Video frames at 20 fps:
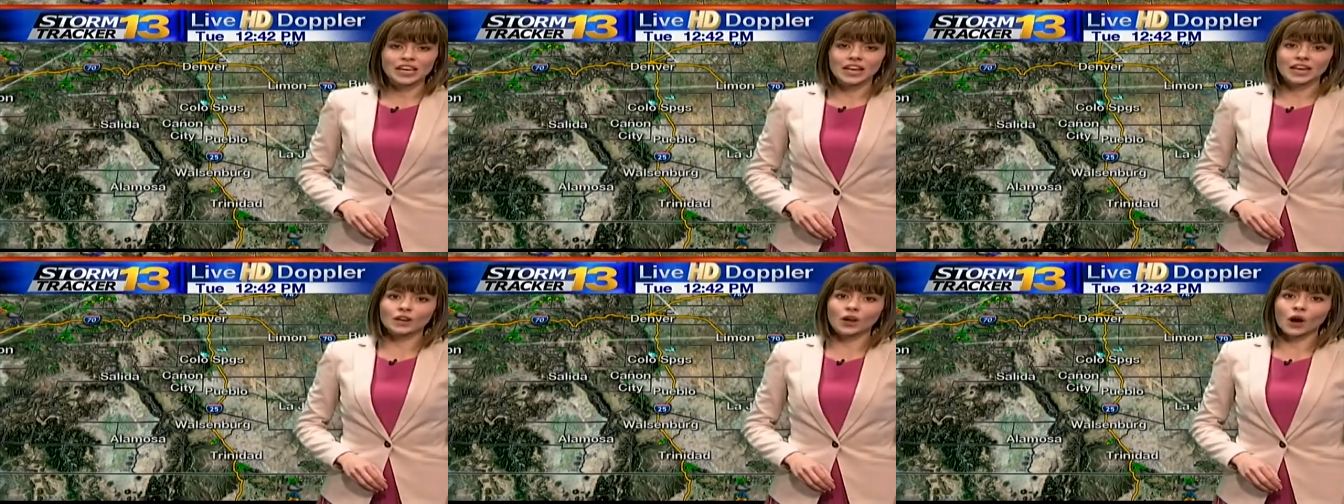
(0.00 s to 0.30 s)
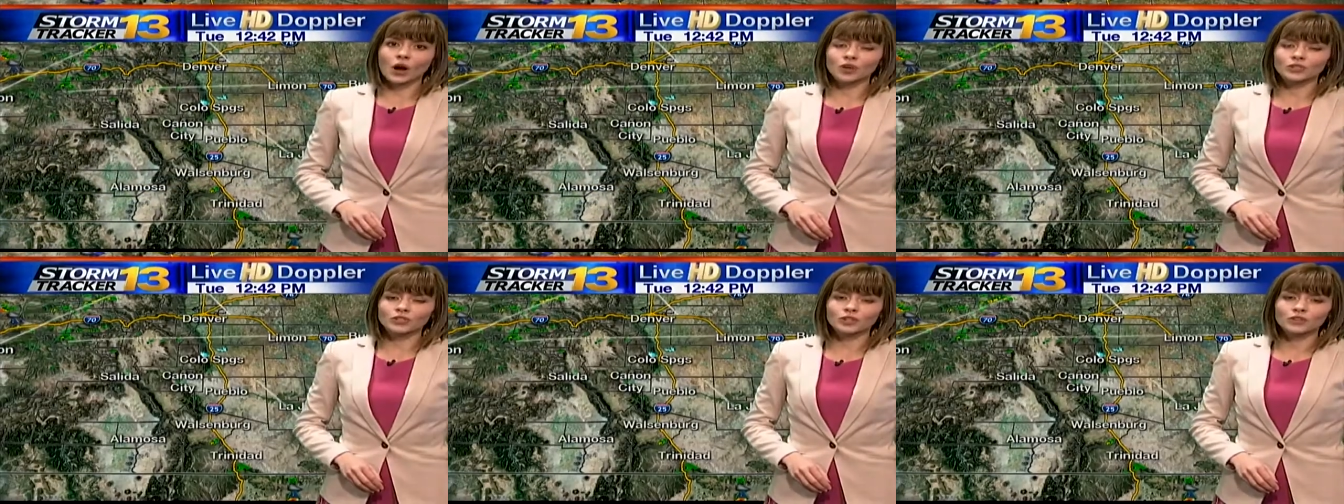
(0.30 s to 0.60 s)
and
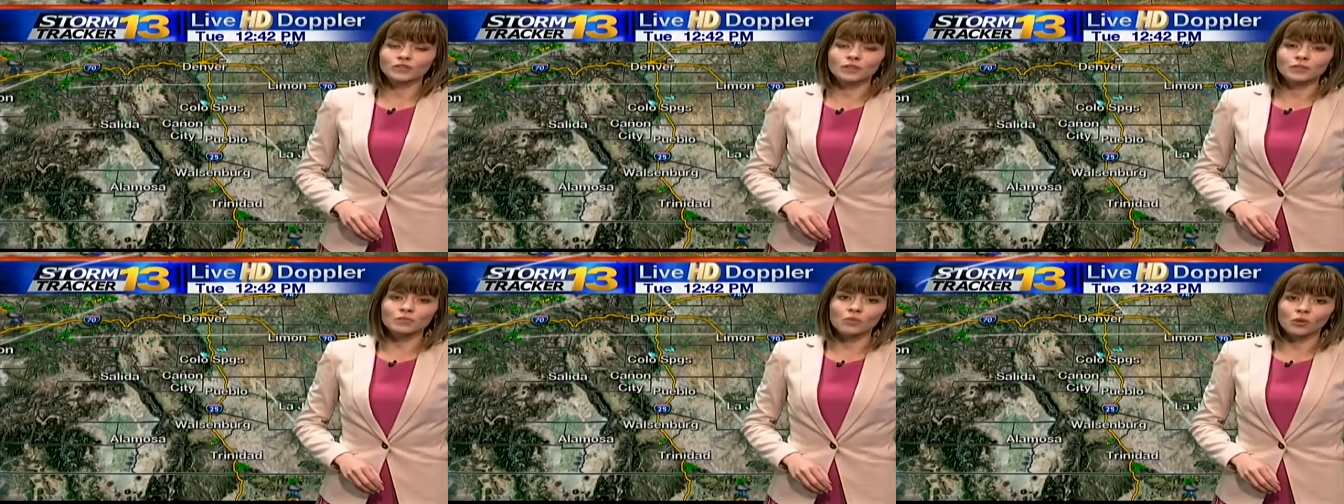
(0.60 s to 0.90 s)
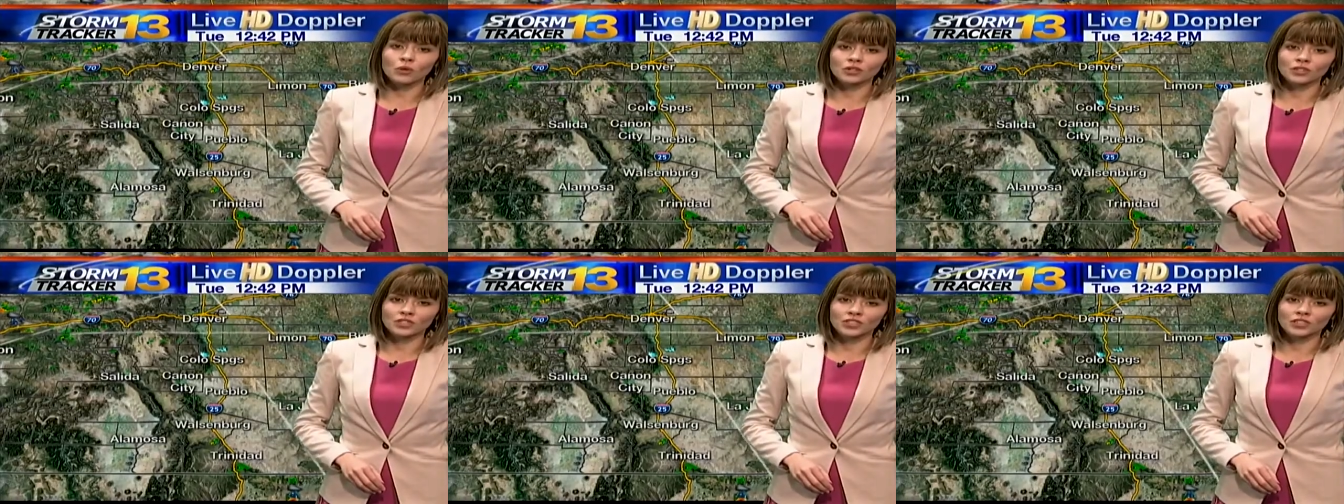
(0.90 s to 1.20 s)
also for
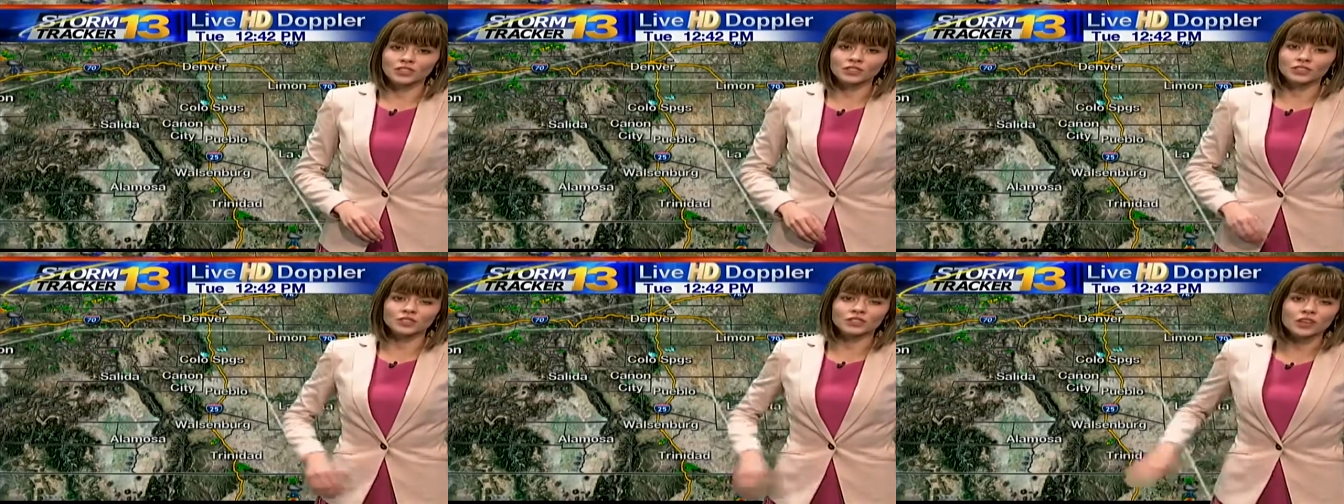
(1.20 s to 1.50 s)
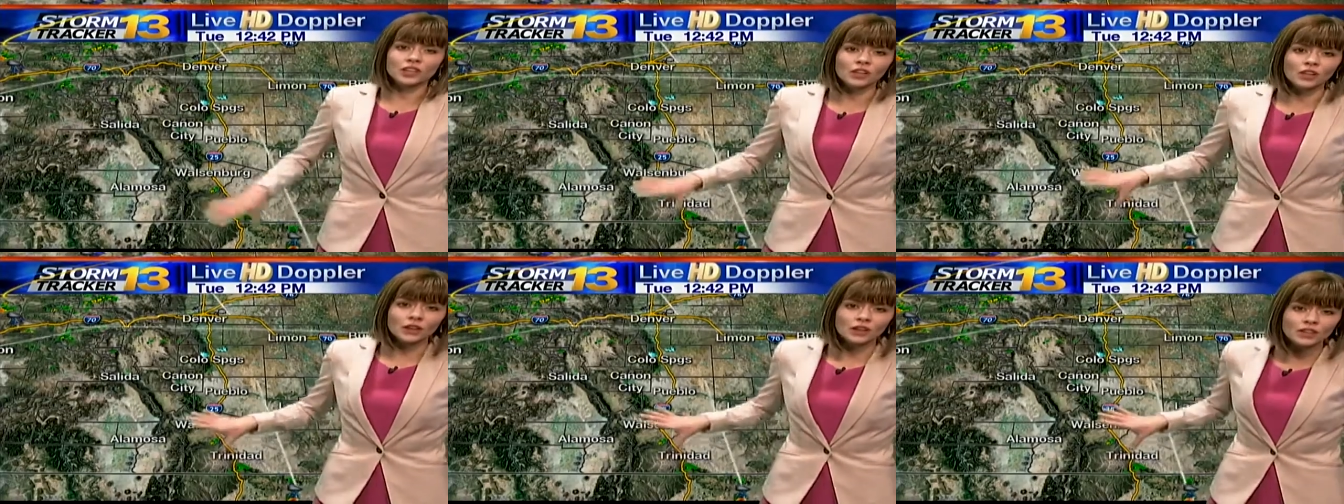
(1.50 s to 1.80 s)
portions
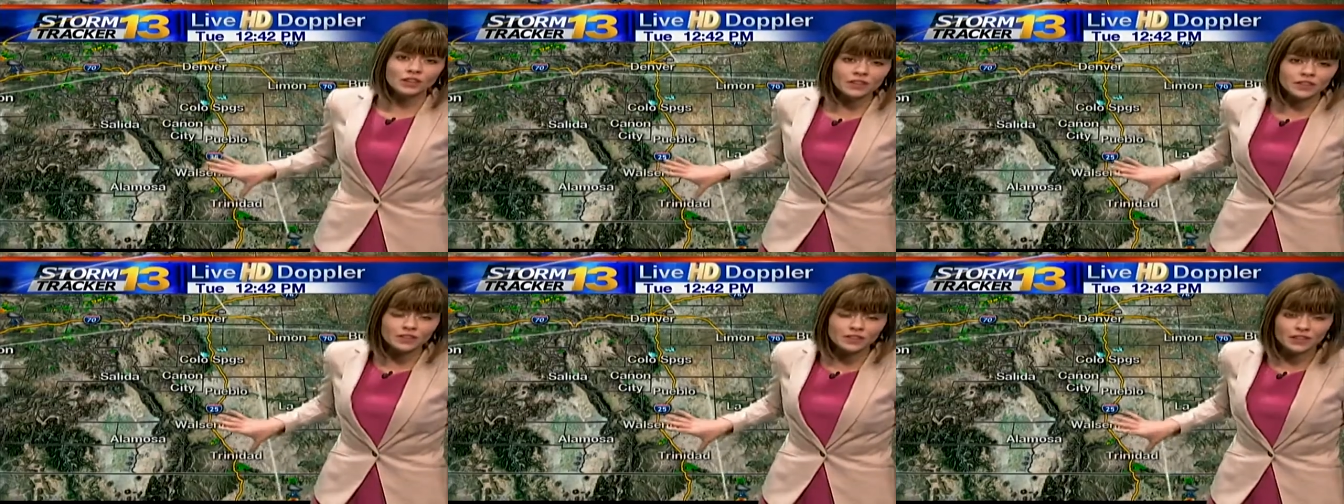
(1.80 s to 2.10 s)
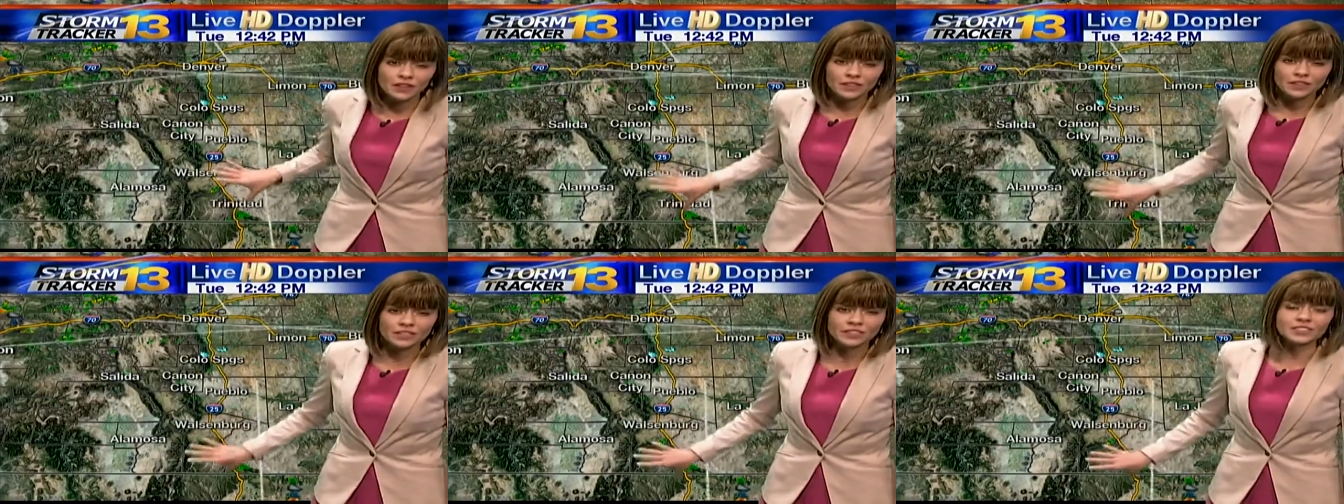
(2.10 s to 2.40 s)
along
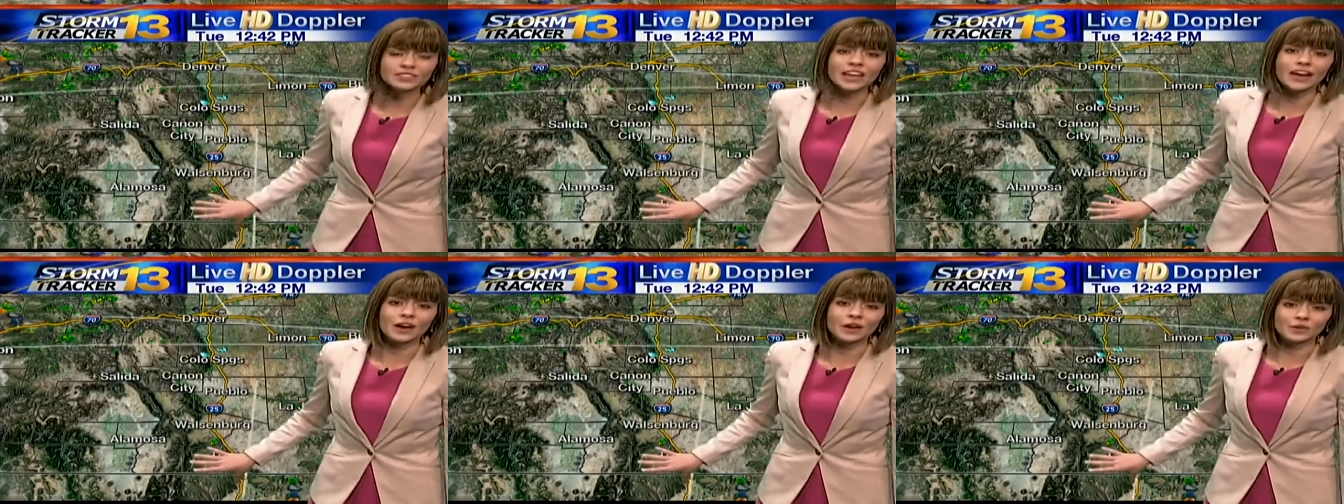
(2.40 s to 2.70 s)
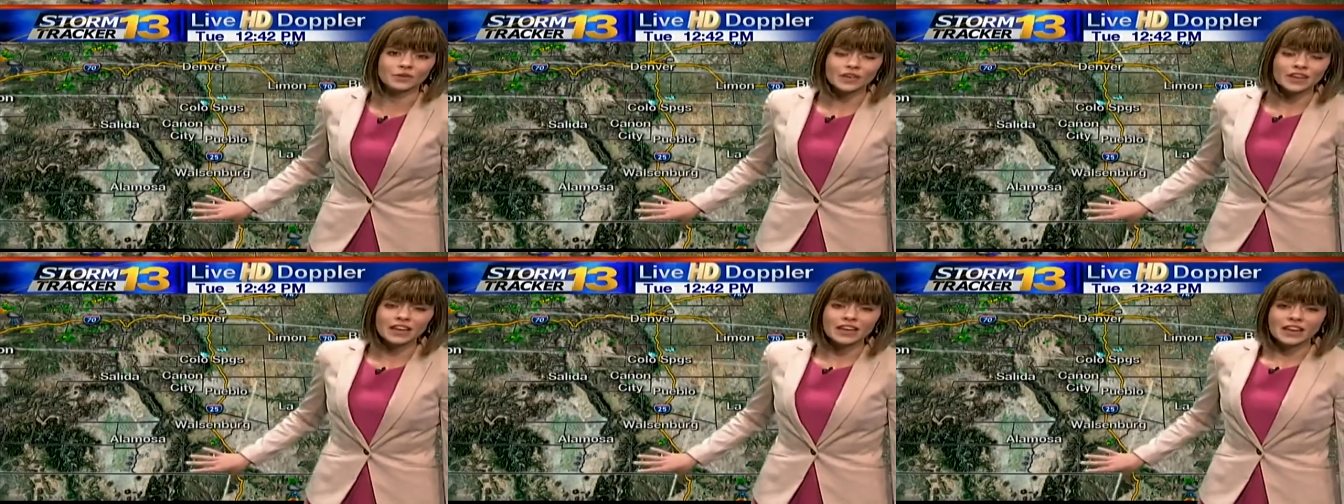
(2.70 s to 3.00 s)
the
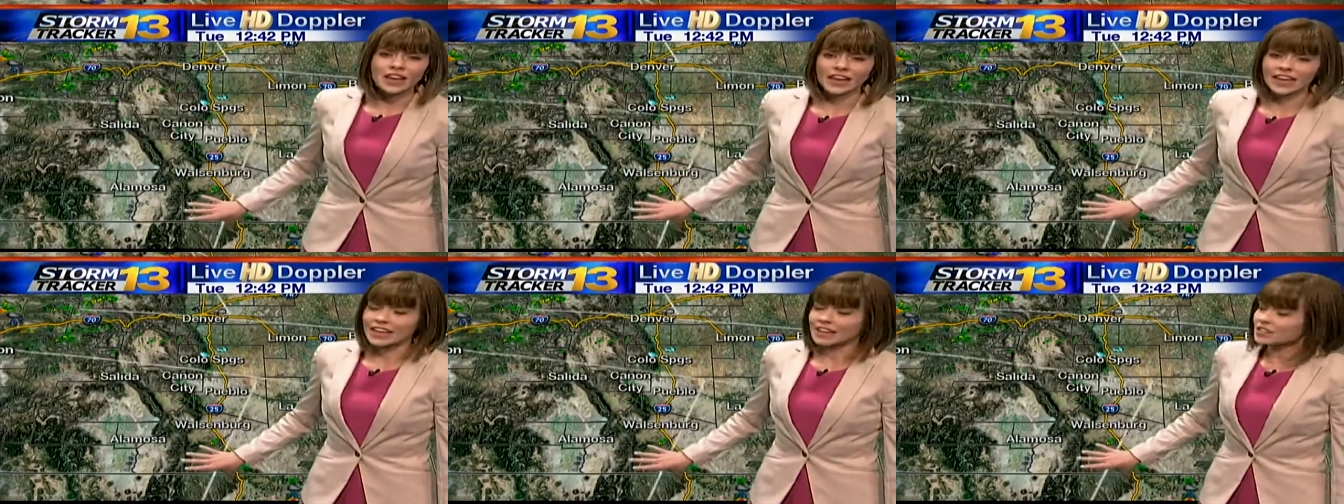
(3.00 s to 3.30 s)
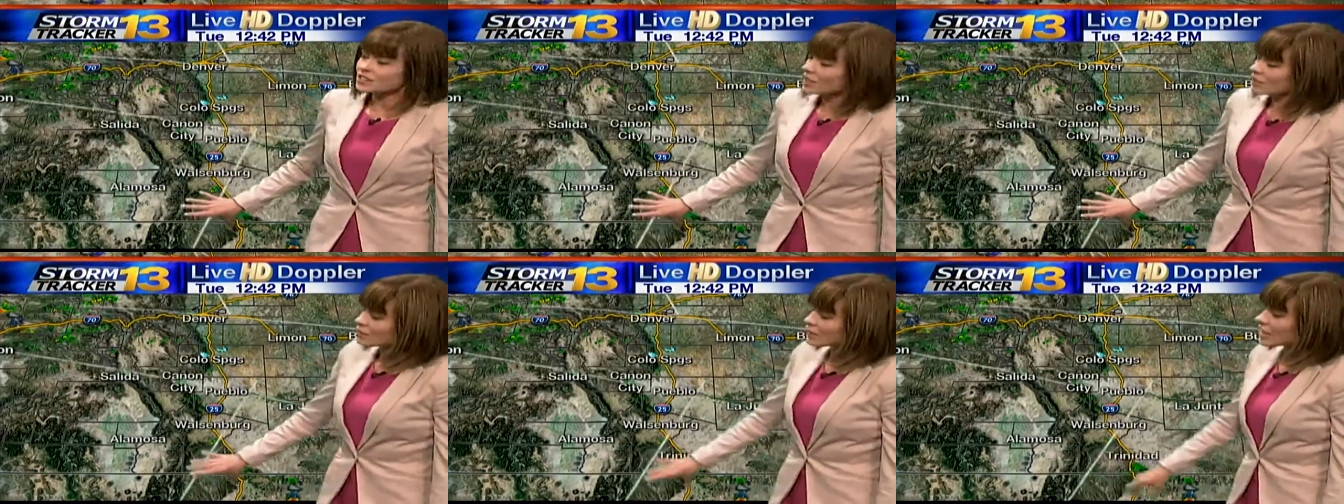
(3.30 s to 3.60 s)
south
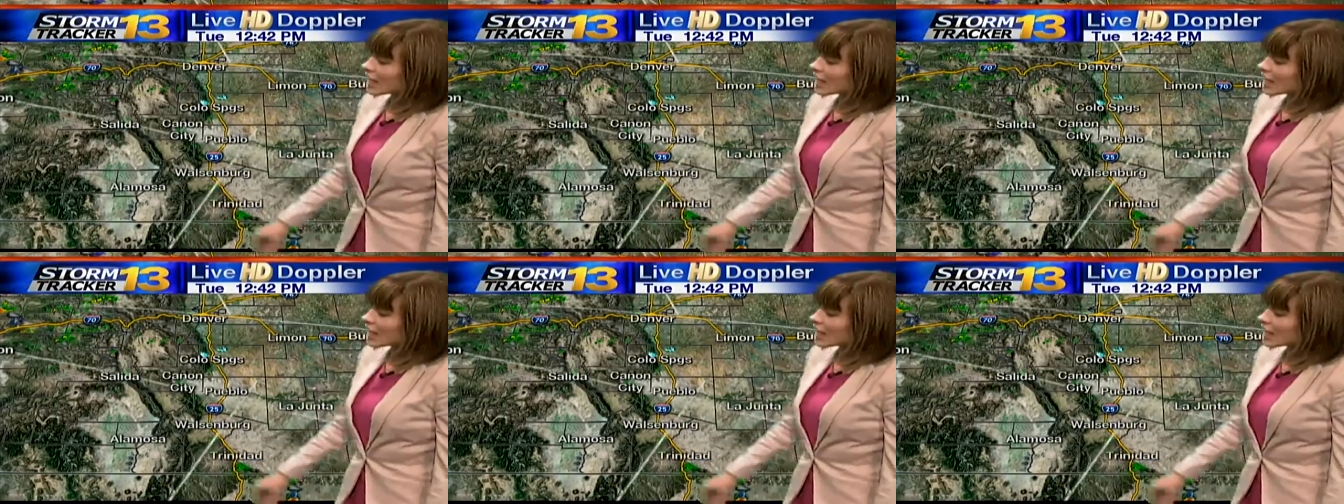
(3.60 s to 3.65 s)
end of the